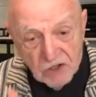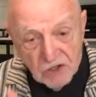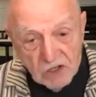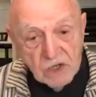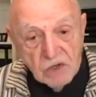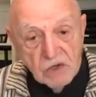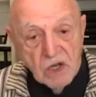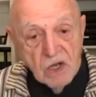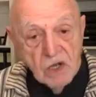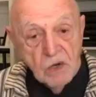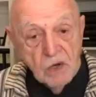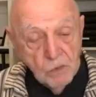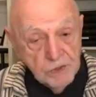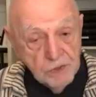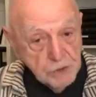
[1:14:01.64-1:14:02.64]
Cocteau,
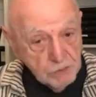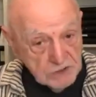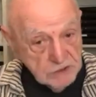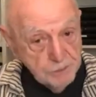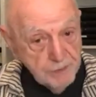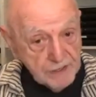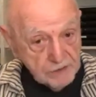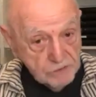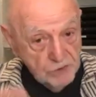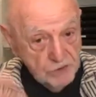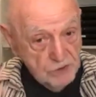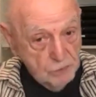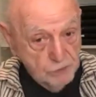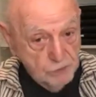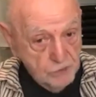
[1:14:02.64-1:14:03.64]
what do you expect?
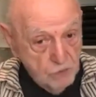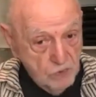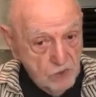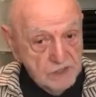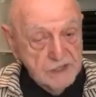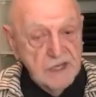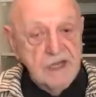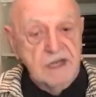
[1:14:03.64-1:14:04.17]
You know, what do you want?